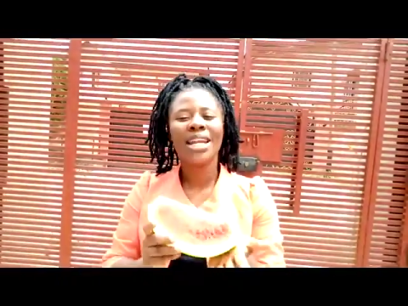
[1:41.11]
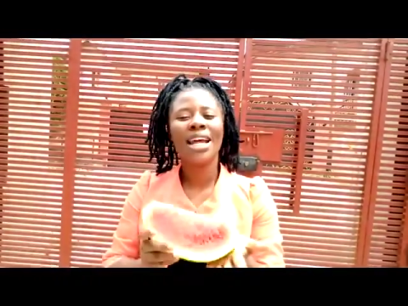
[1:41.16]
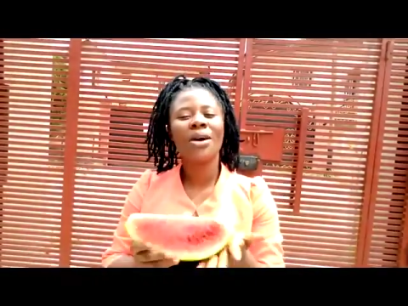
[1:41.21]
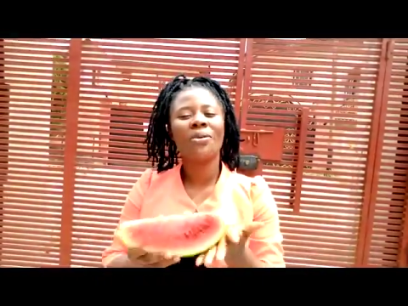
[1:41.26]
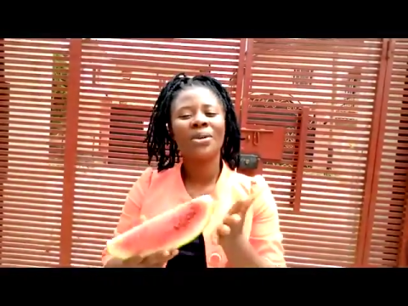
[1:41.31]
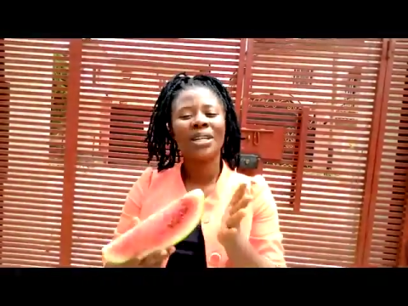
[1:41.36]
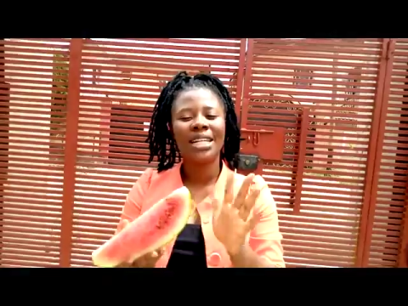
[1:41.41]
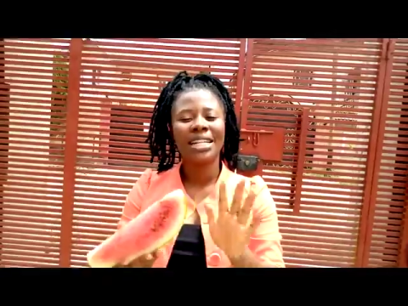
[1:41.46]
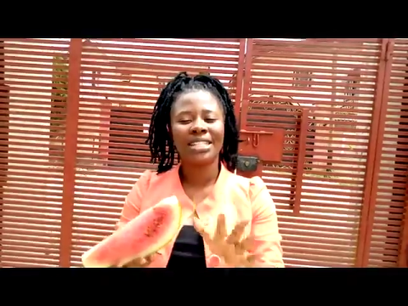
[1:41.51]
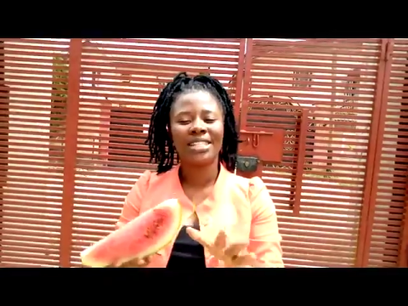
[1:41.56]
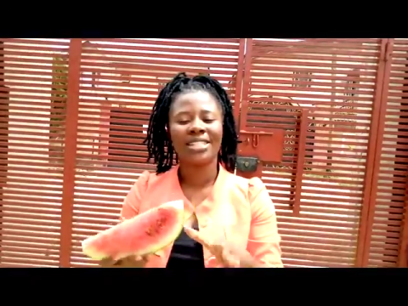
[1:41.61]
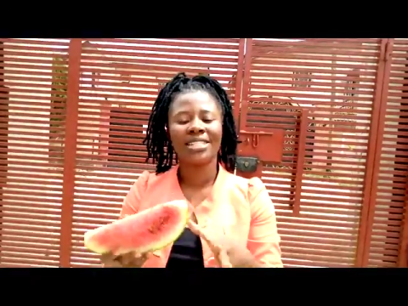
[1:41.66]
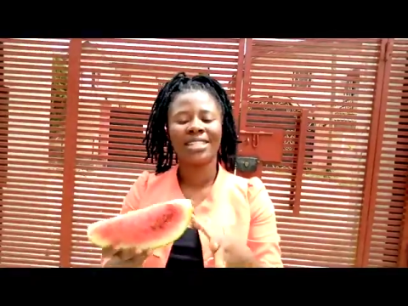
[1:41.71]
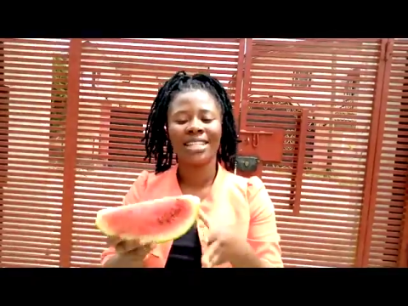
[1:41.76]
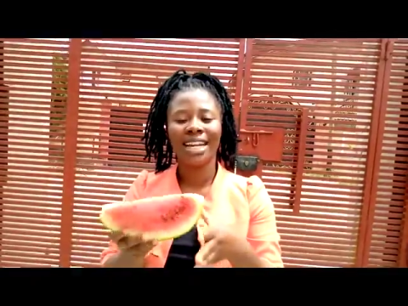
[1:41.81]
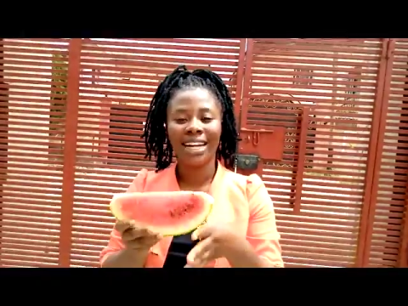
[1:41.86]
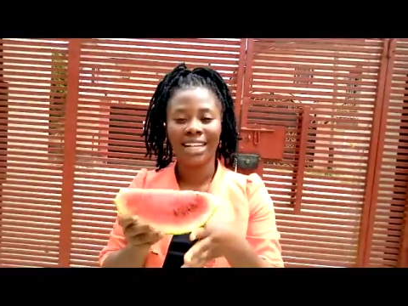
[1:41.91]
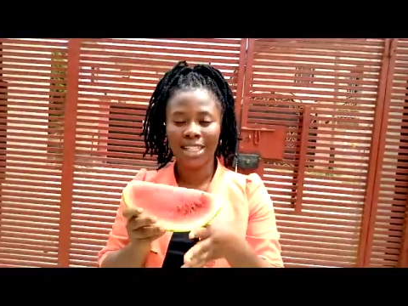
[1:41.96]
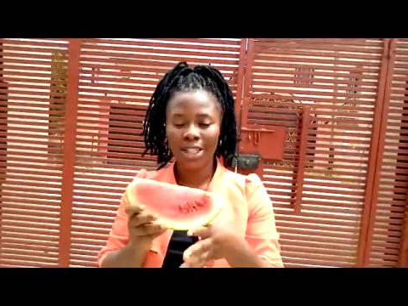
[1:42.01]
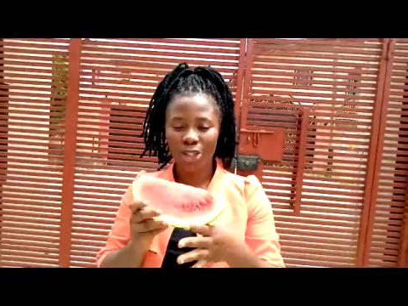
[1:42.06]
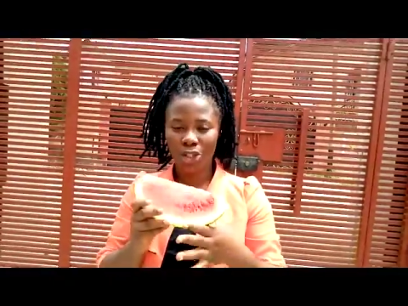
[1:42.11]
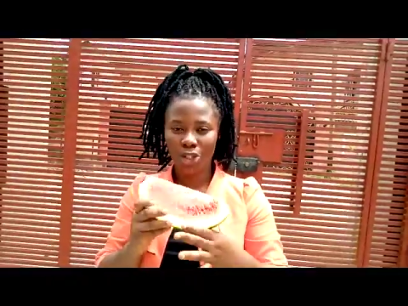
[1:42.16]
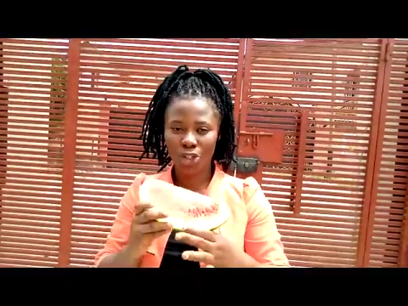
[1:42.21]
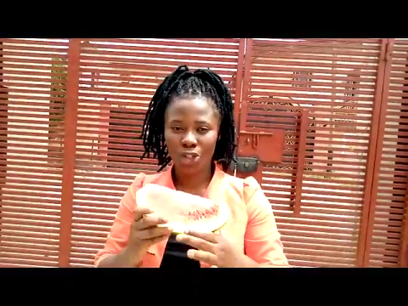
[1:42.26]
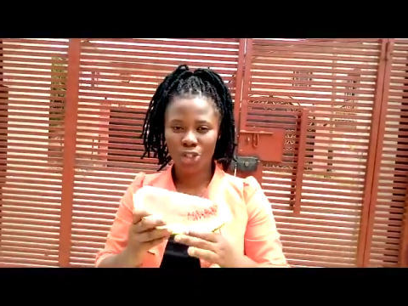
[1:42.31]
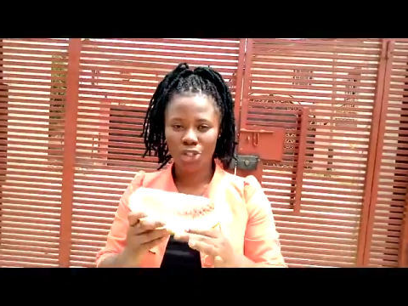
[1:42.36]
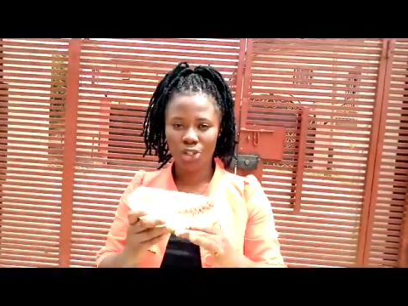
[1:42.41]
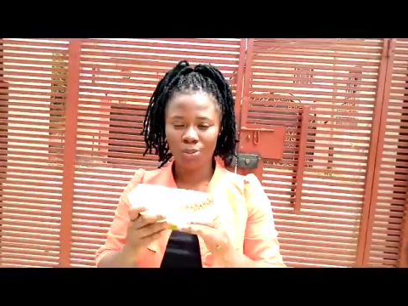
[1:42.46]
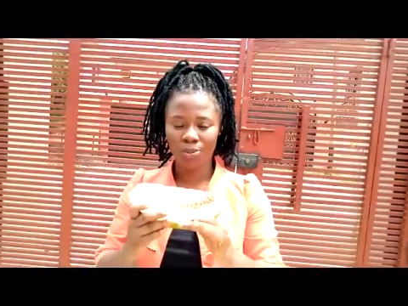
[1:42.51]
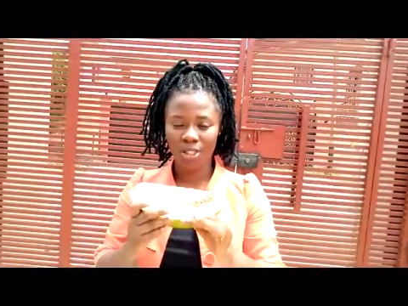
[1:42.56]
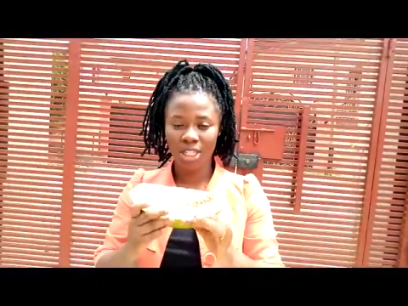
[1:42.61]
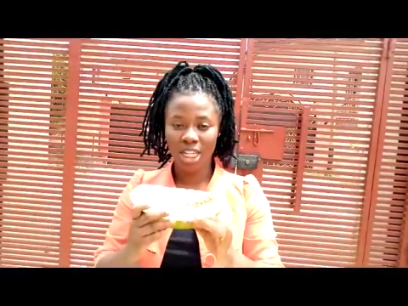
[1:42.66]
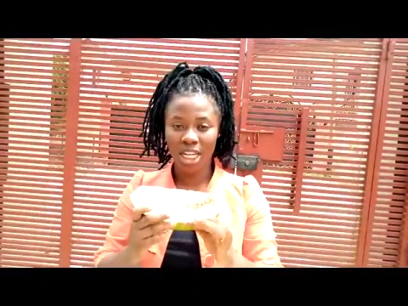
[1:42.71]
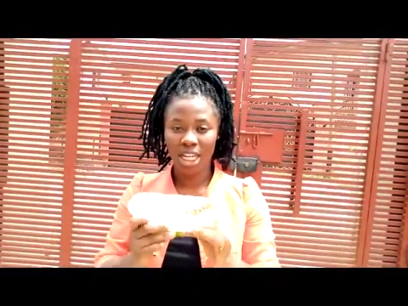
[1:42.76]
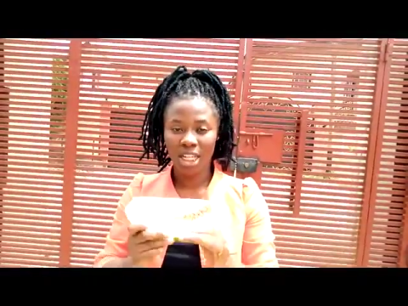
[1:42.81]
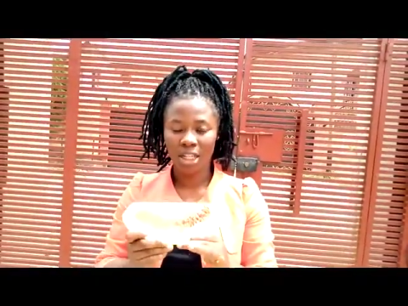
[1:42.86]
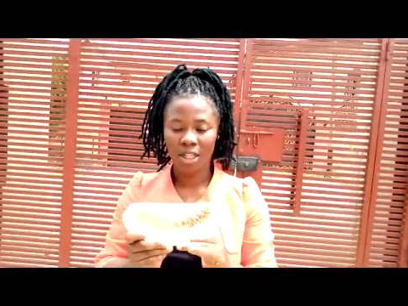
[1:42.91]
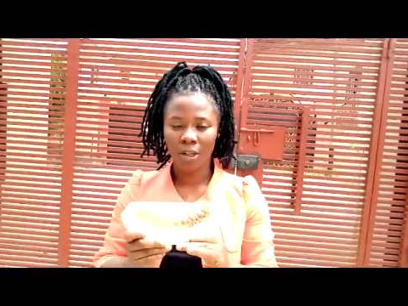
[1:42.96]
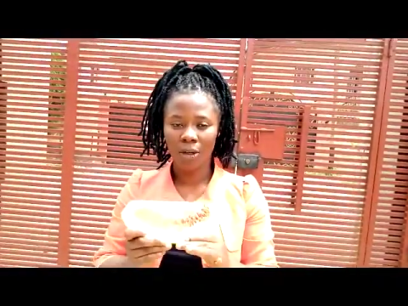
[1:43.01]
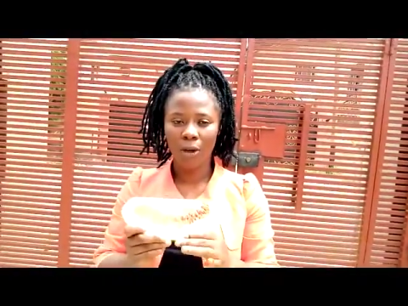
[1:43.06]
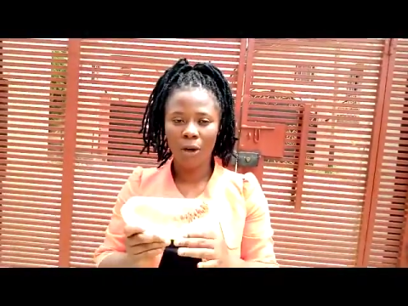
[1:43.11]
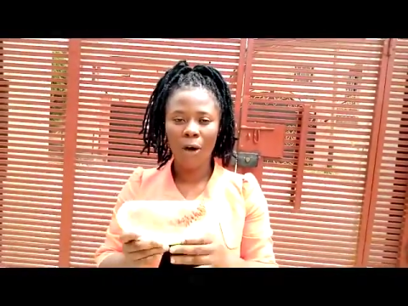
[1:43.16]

I wanted to start this YouTube channel,